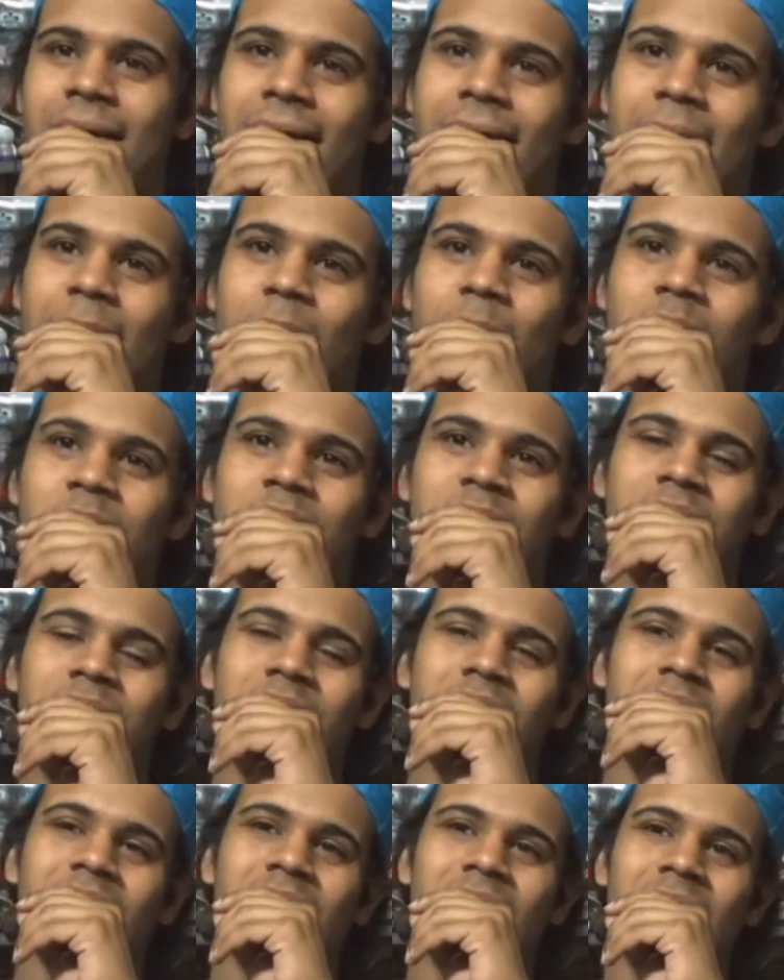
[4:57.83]
um,
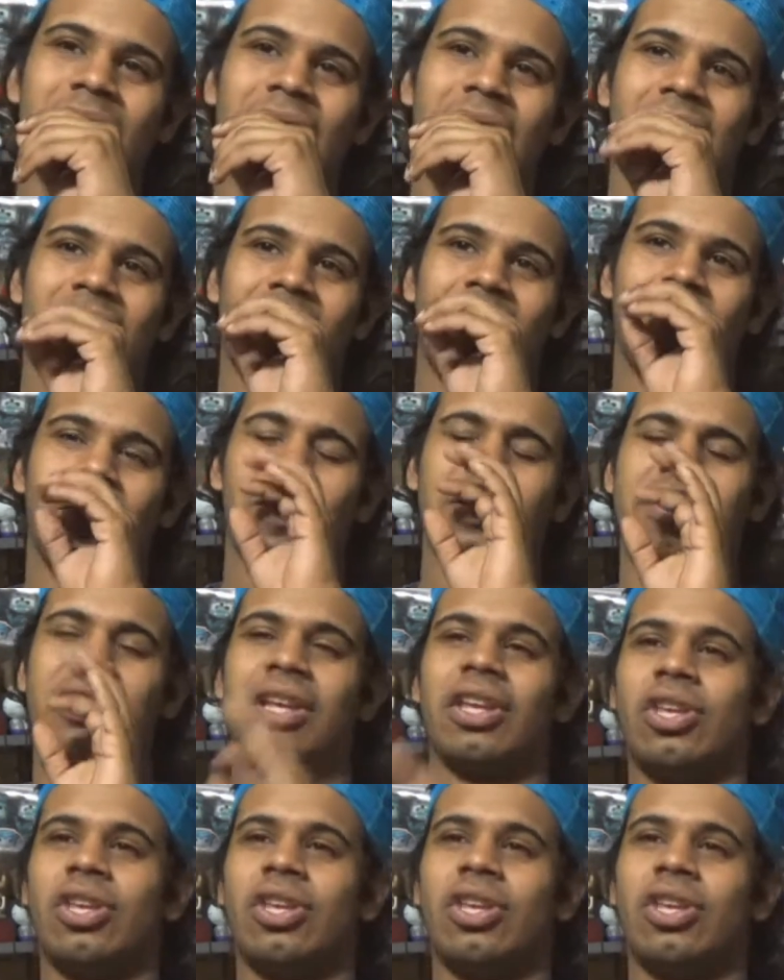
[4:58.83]
what is it?